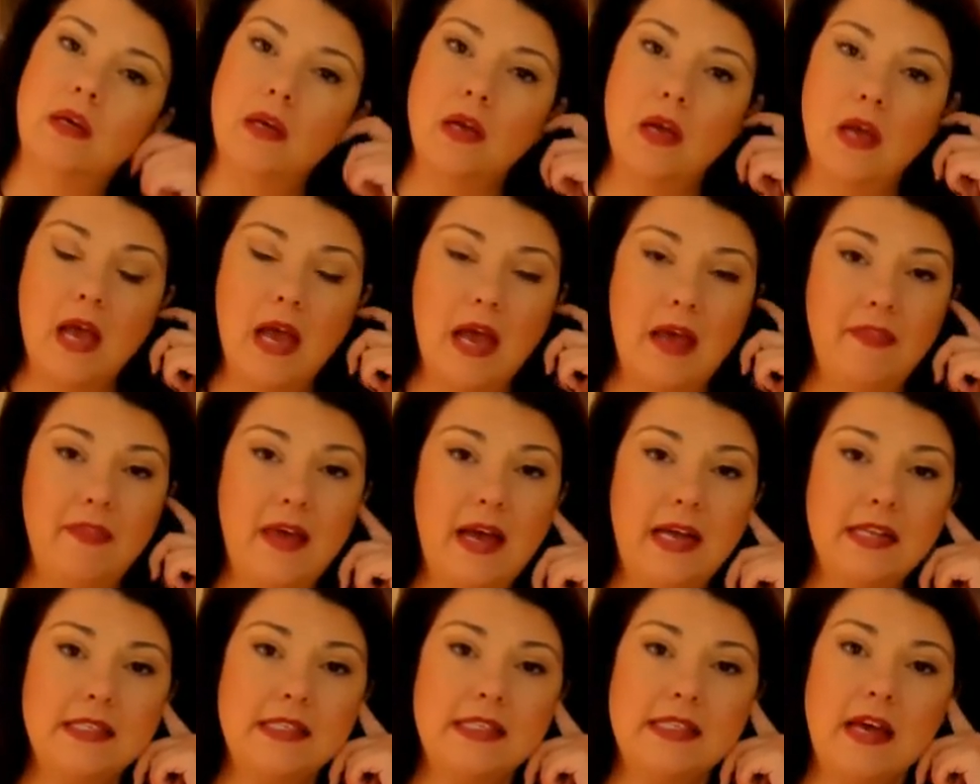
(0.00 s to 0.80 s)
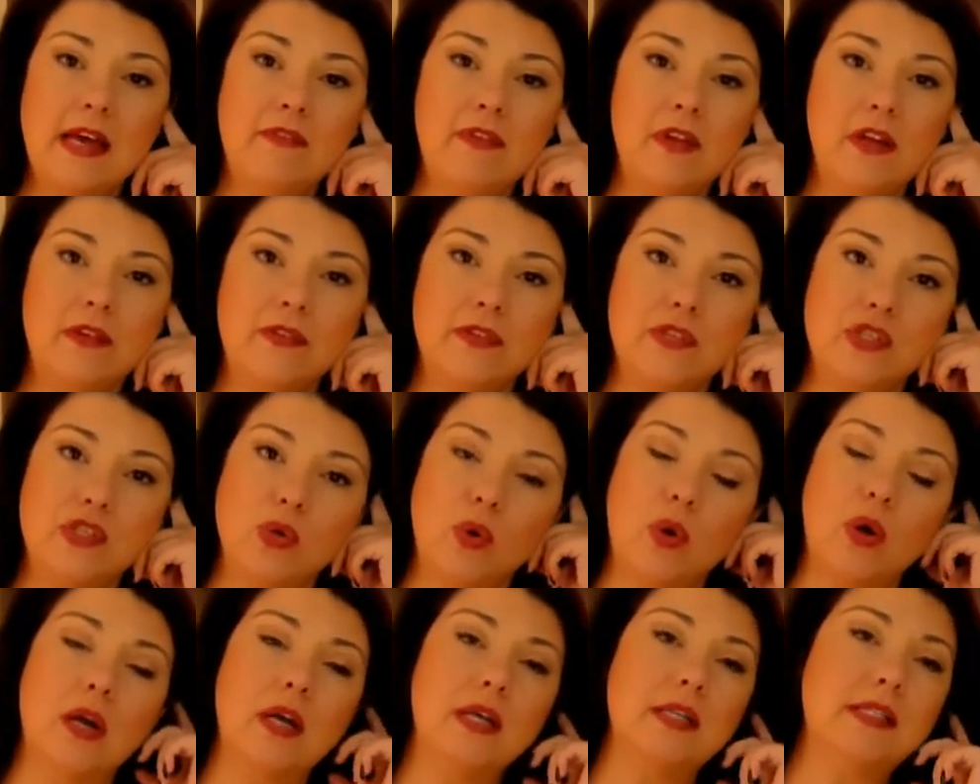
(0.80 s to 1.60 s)
And that Seven of
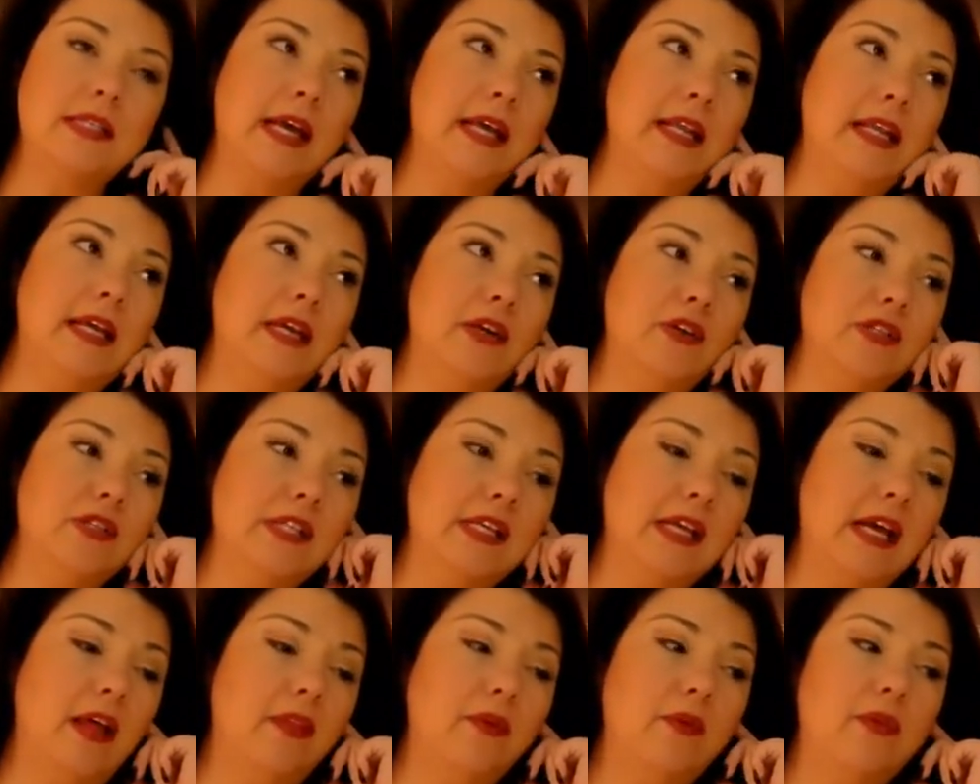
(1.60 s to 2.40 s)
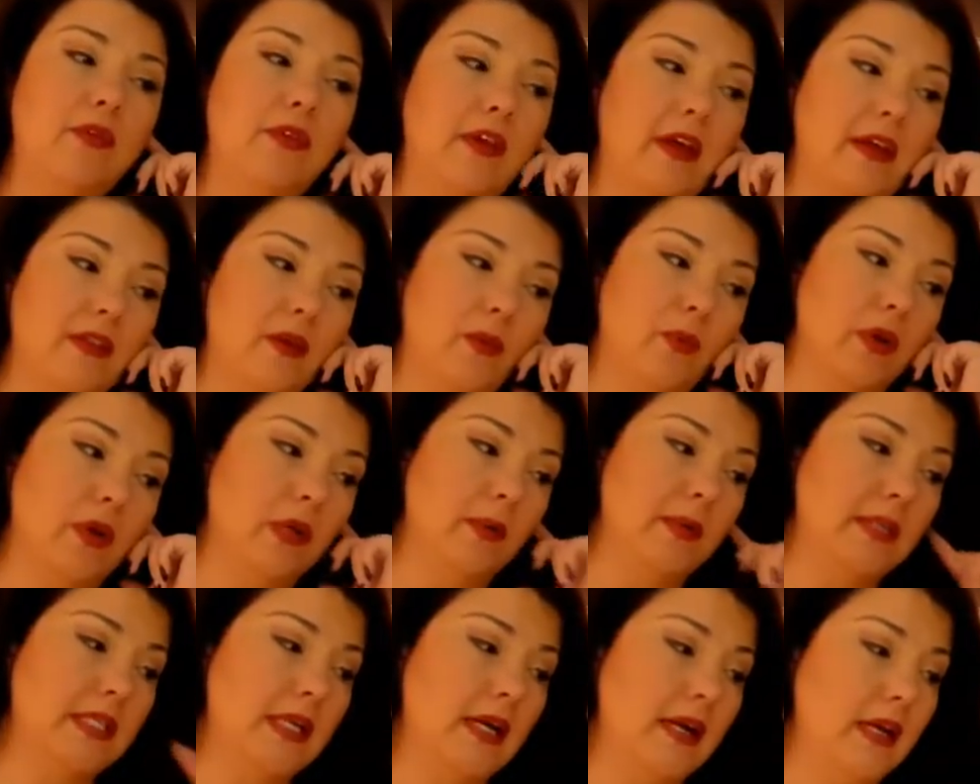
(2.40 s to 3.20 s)
Swords, and here's the other thing that we're going
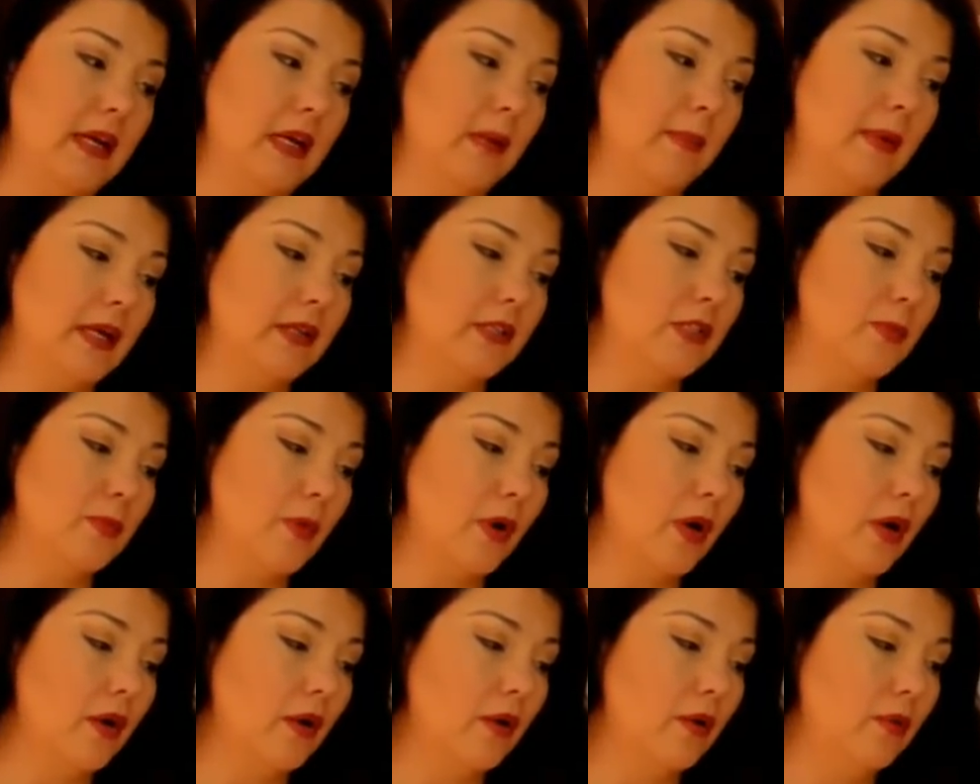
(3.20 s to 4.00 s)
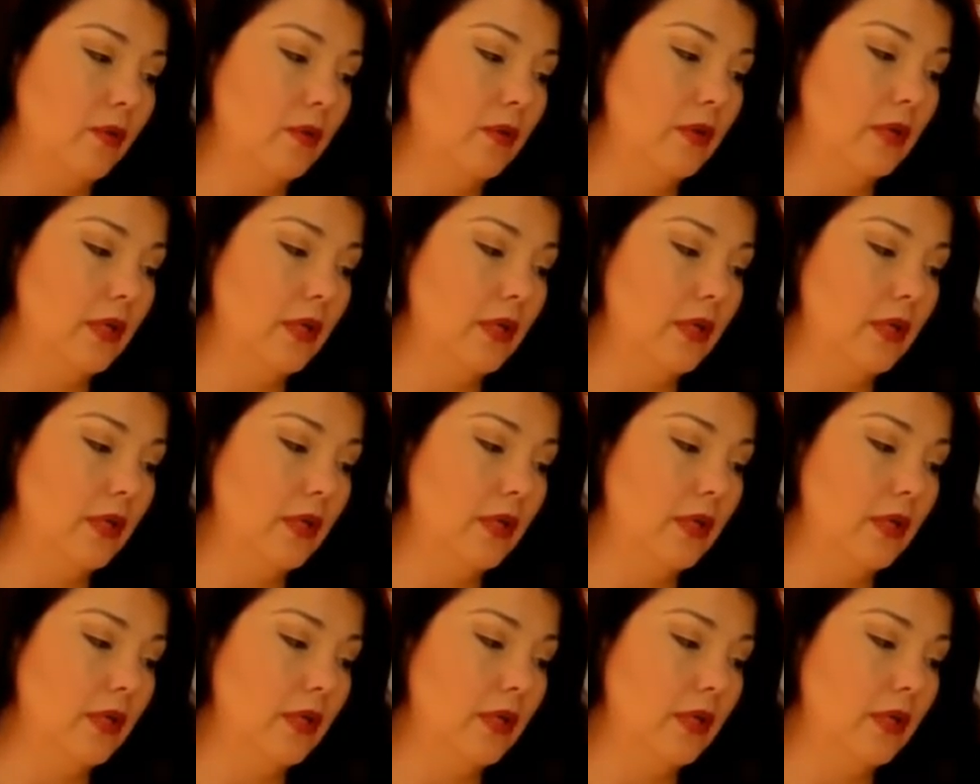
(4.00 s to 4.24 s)
to be talking about tomorrow.